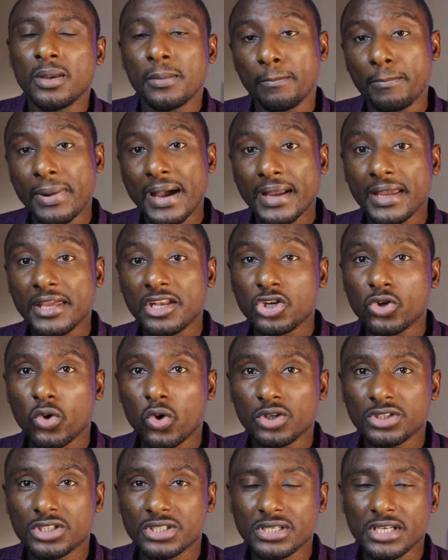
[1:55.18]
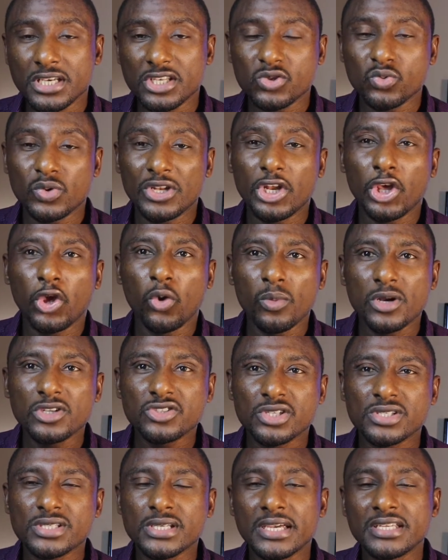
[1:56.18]
Back in the olden days when the human
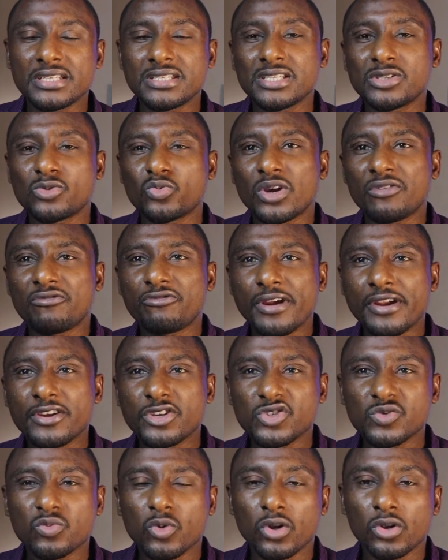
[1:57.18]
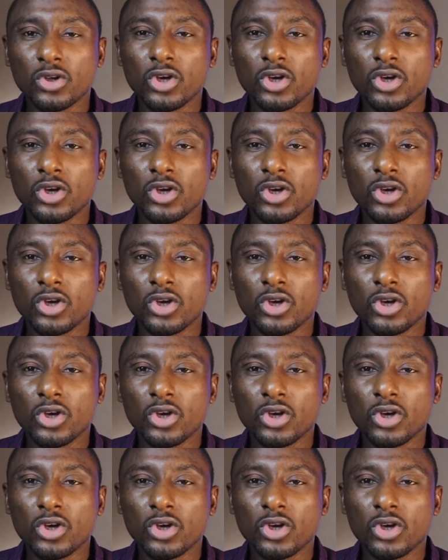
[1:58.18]
societies were very small,